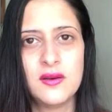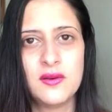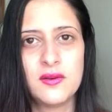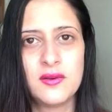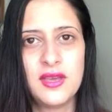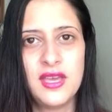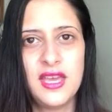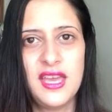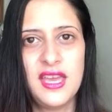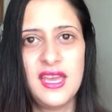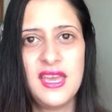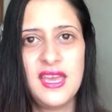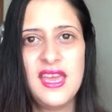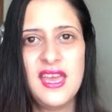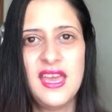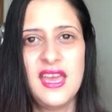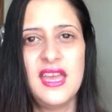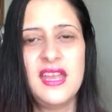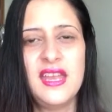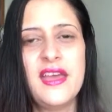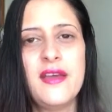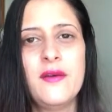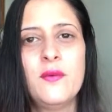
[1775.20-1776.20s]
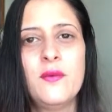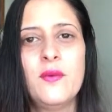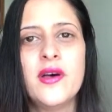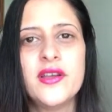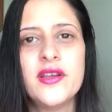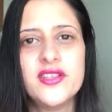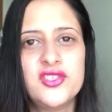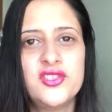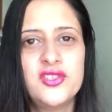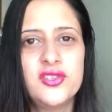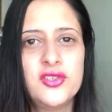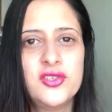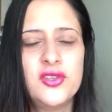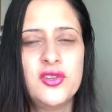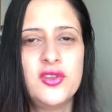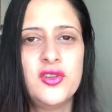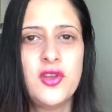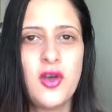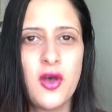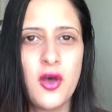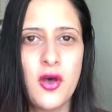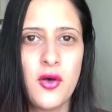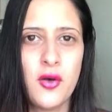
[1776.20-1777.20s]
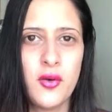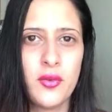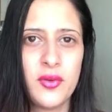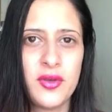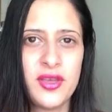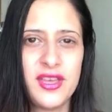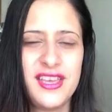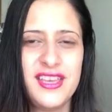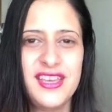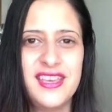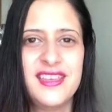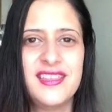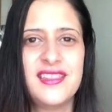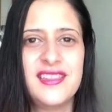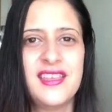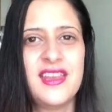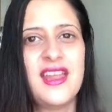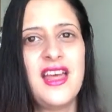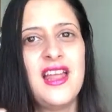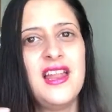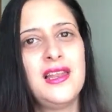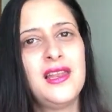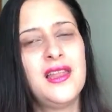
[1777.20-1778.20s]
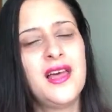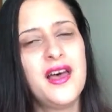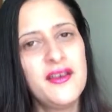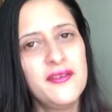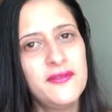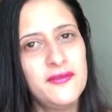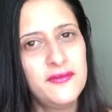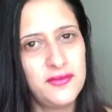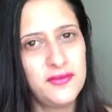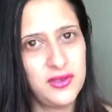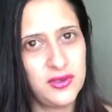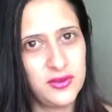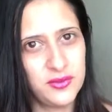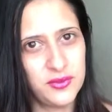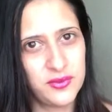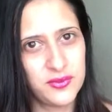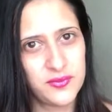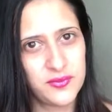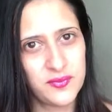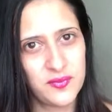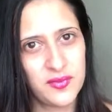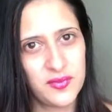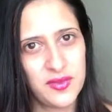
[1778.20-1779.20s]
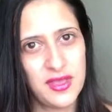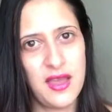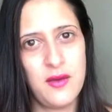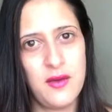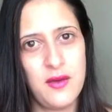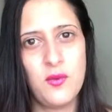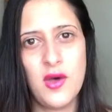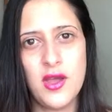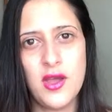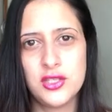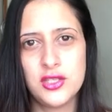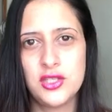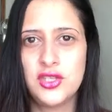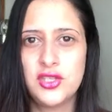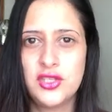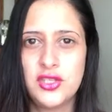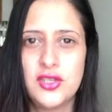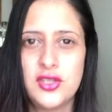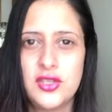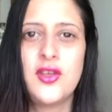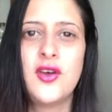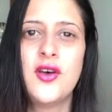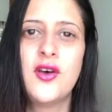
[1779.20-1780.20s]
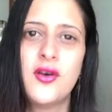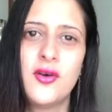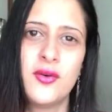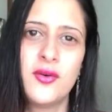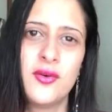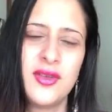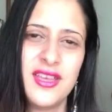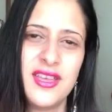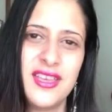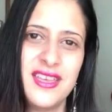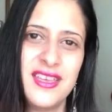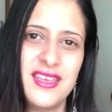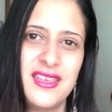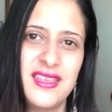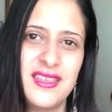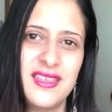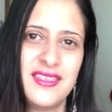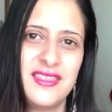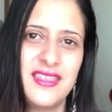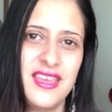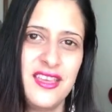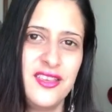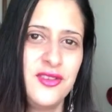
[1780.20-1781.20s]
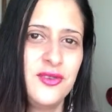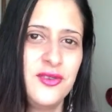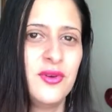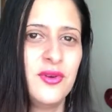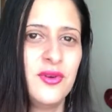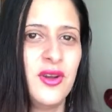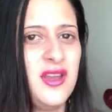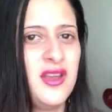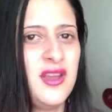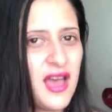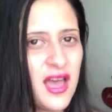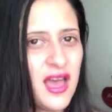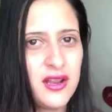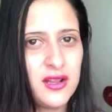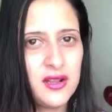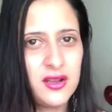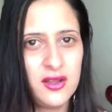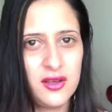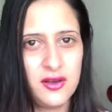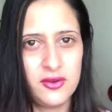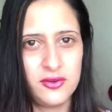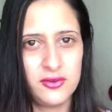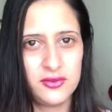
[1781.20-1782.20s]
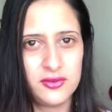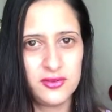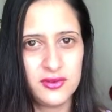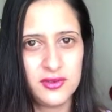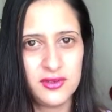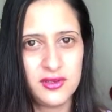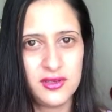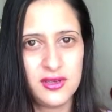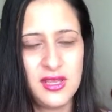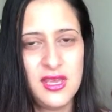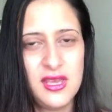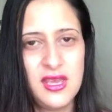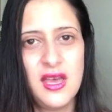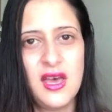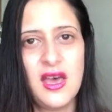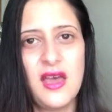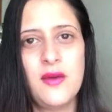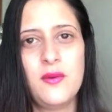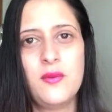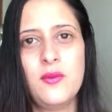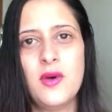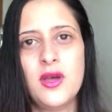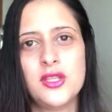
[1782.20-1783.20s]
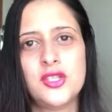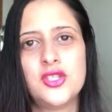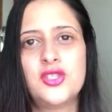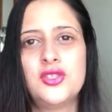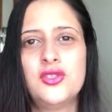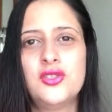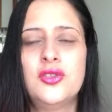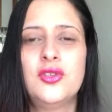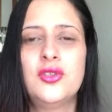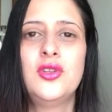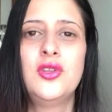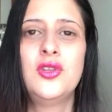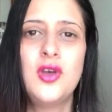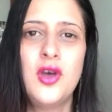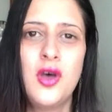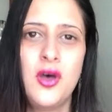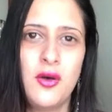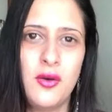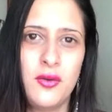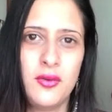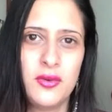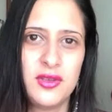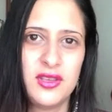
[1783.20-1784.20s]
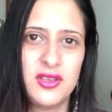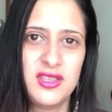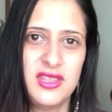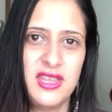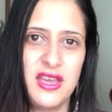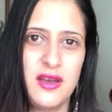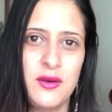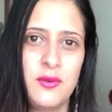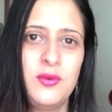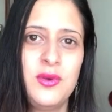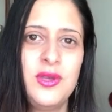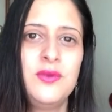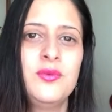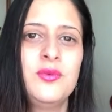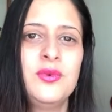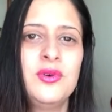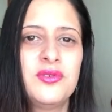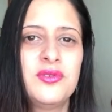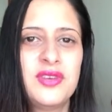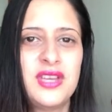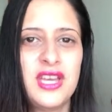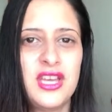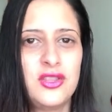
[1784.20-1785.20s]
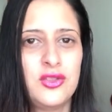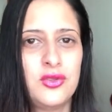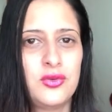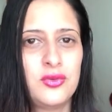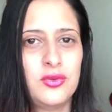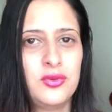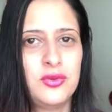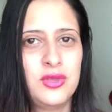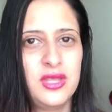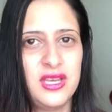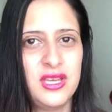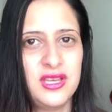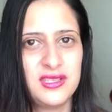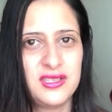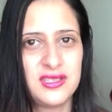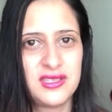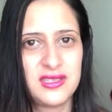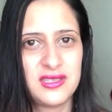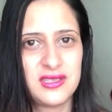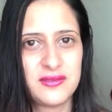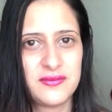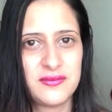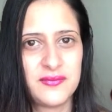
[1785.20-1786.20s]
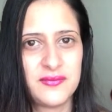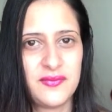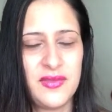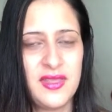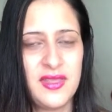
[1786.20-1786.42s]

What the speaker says: Okay? And I want you to know that I love you. I want you to know that you are not alone. I want you to know that we will get through this.